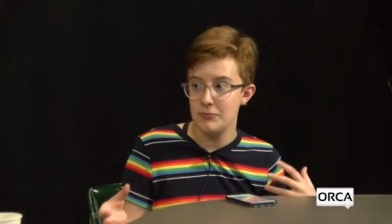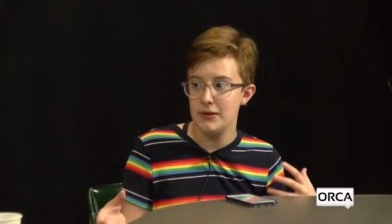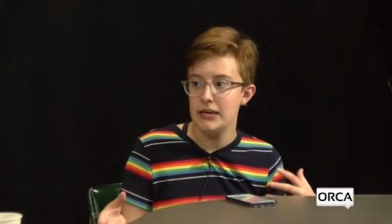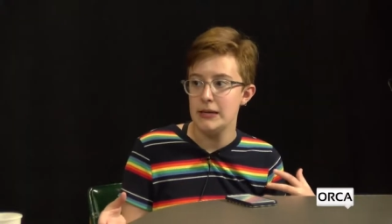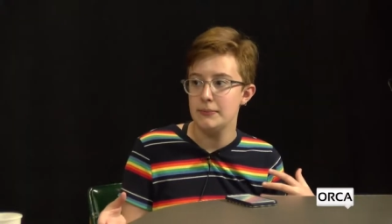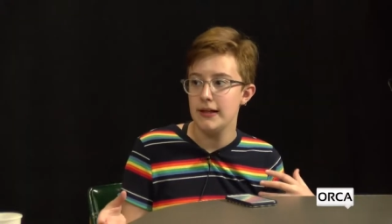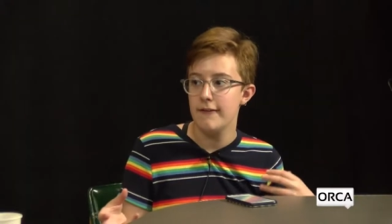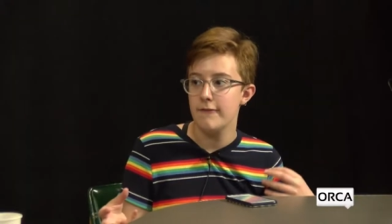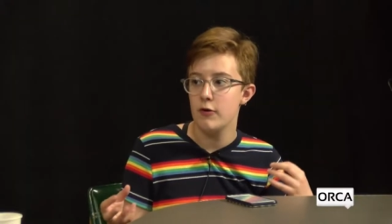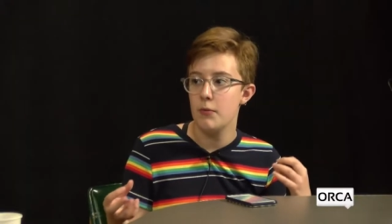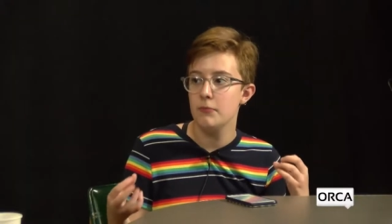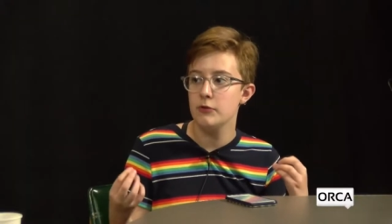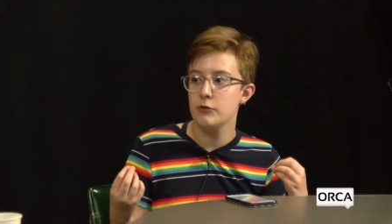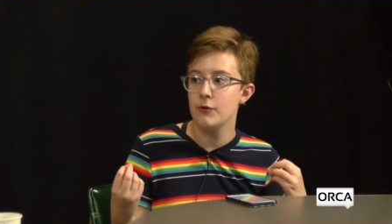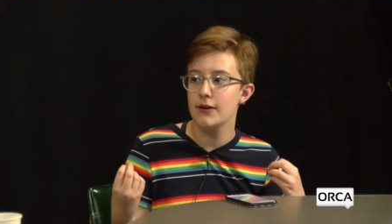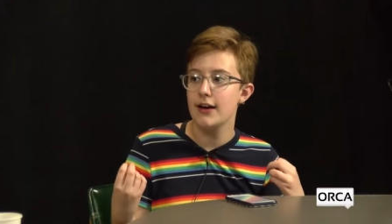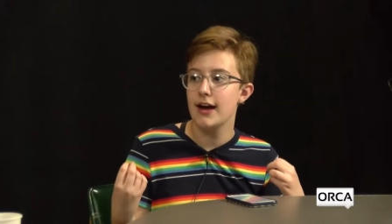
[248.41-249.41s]
media platforms
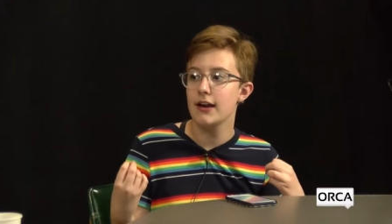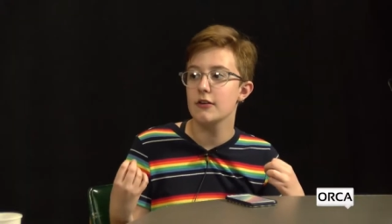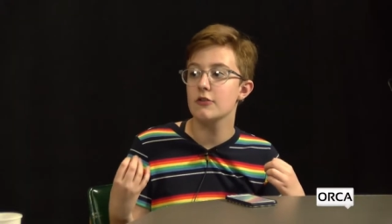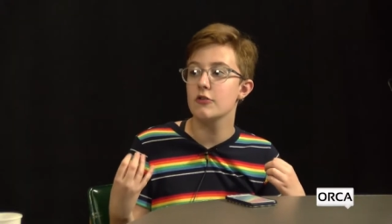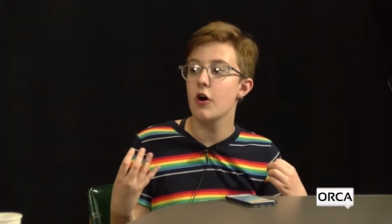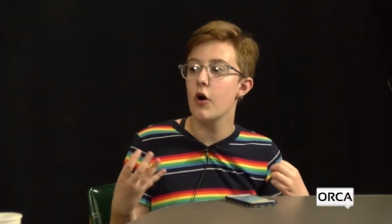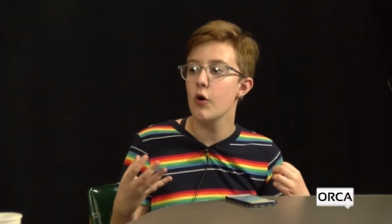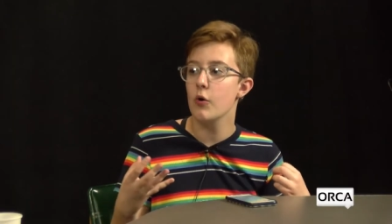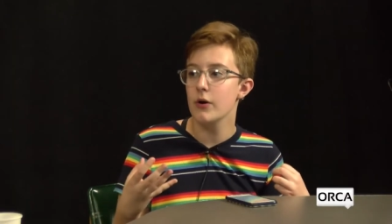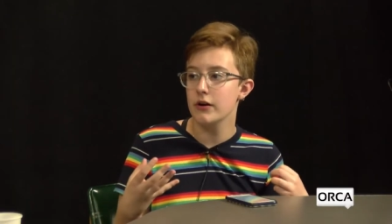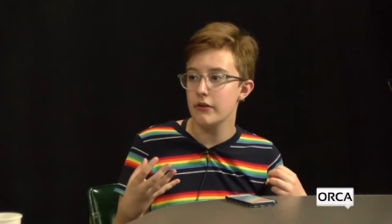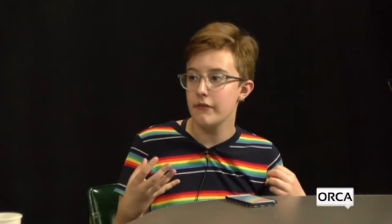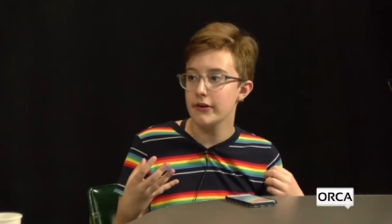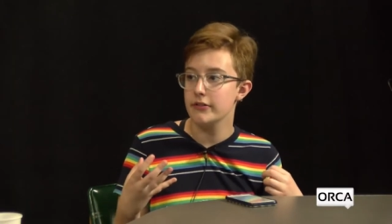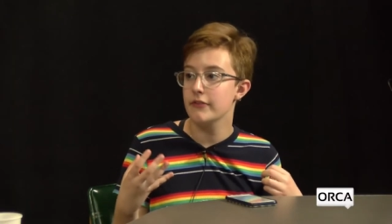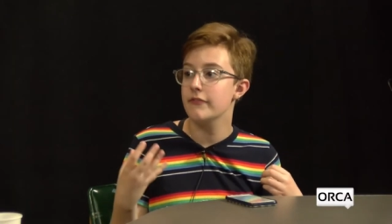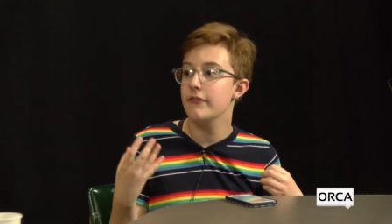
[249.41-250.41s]
you like kind of go into
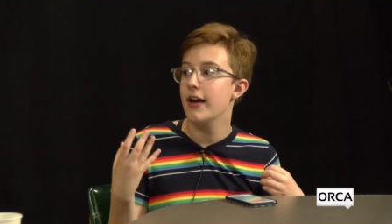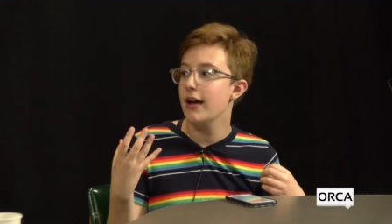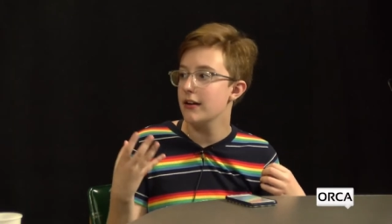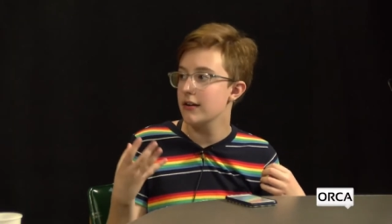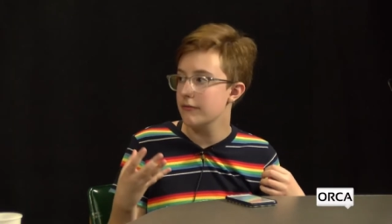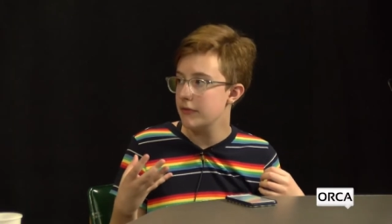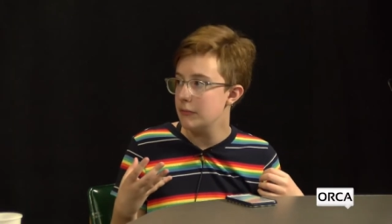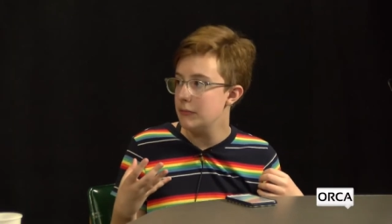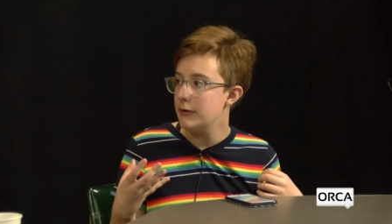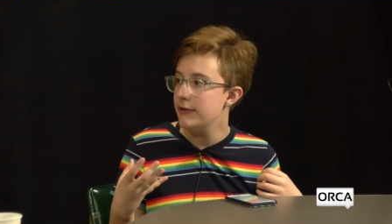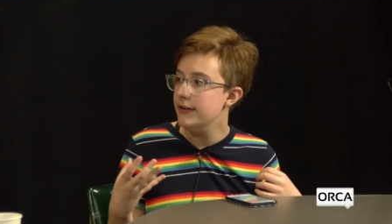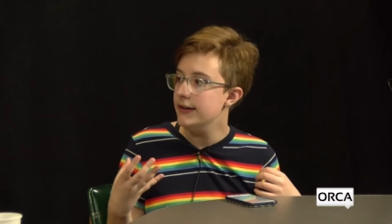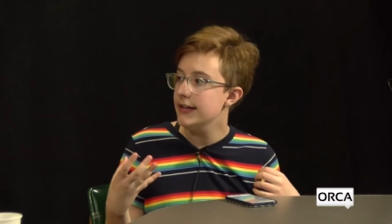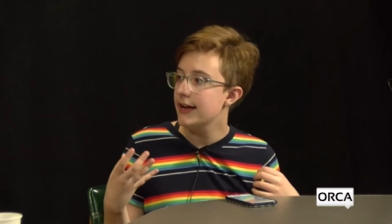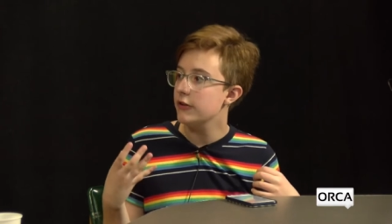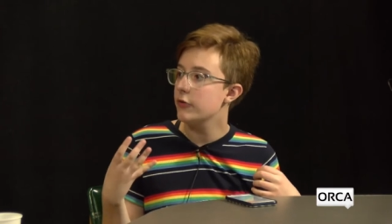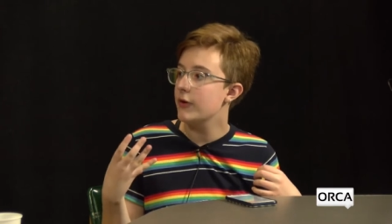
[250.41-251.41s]
like the fandom
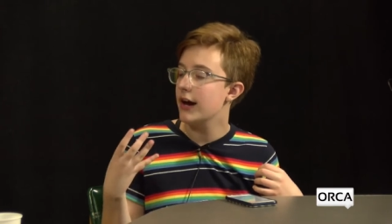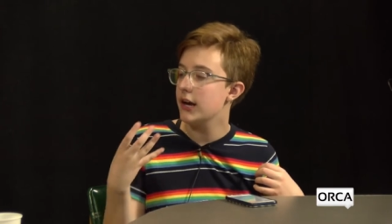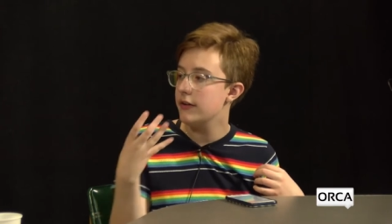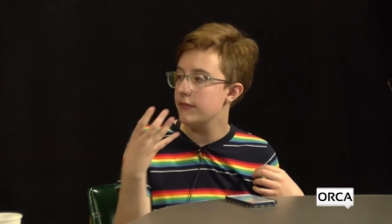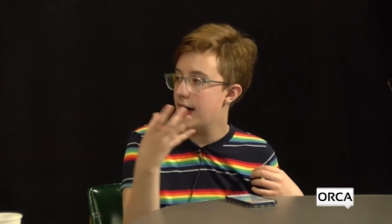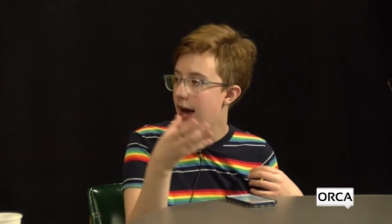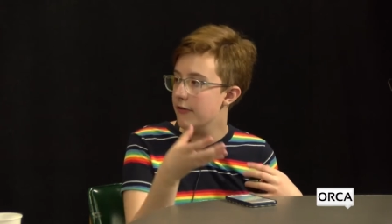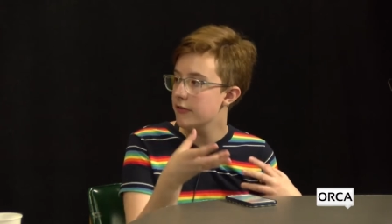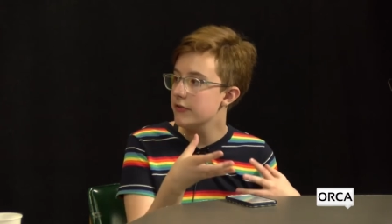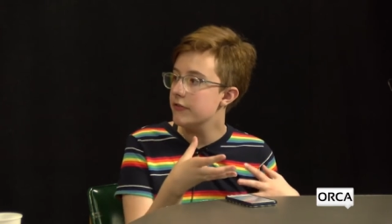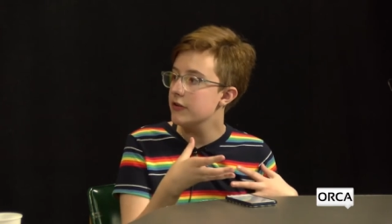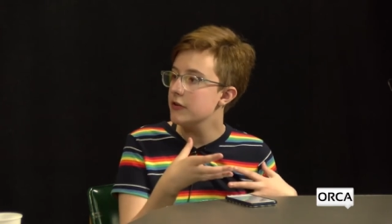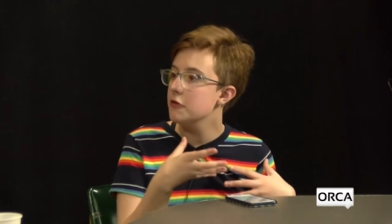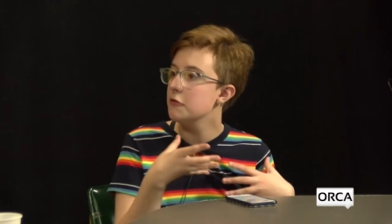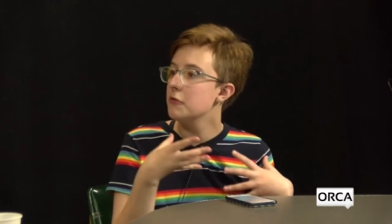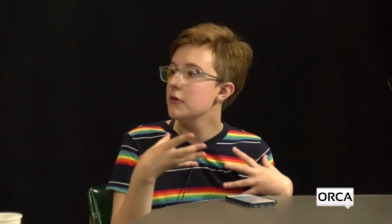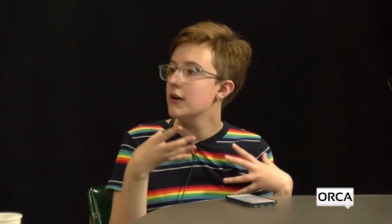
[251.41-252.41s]
community and you kind of have a
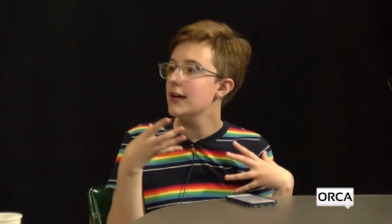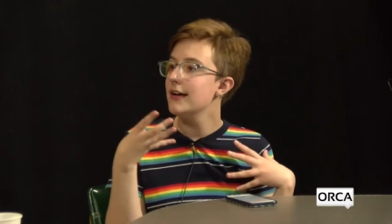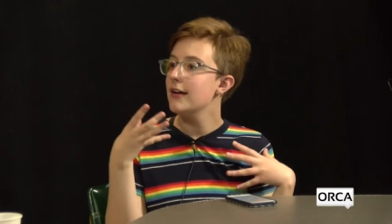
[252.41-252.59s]
few